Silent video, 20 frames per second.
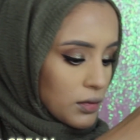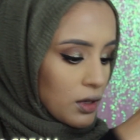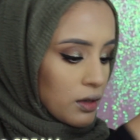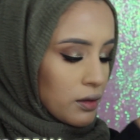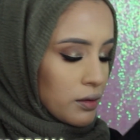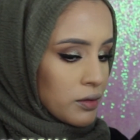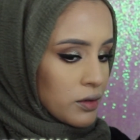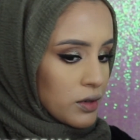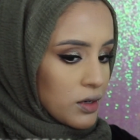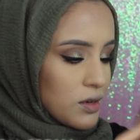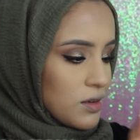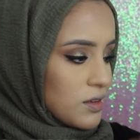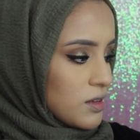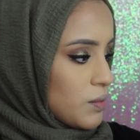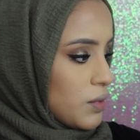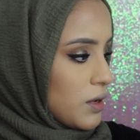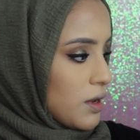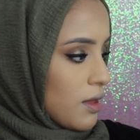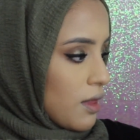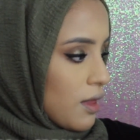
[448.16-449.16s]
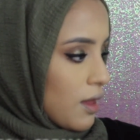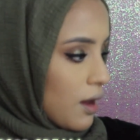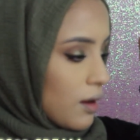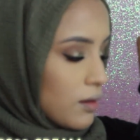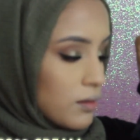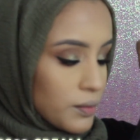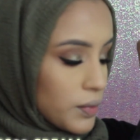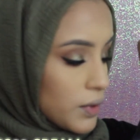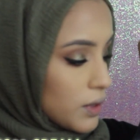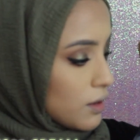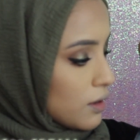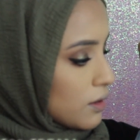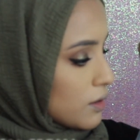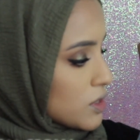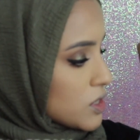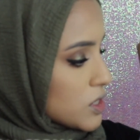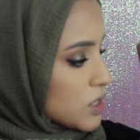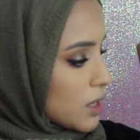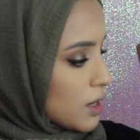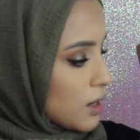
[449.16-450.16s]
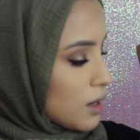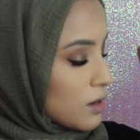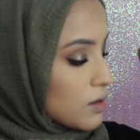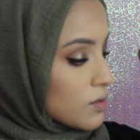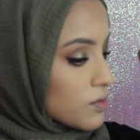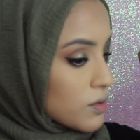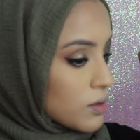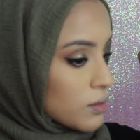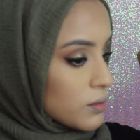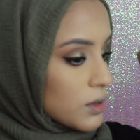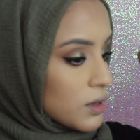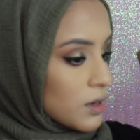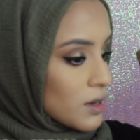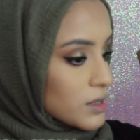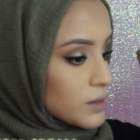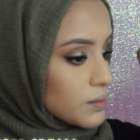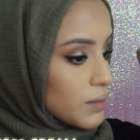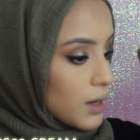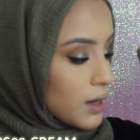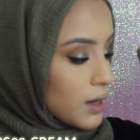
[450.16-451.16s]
And then I'm going to use a bit of that banana shade from the NYX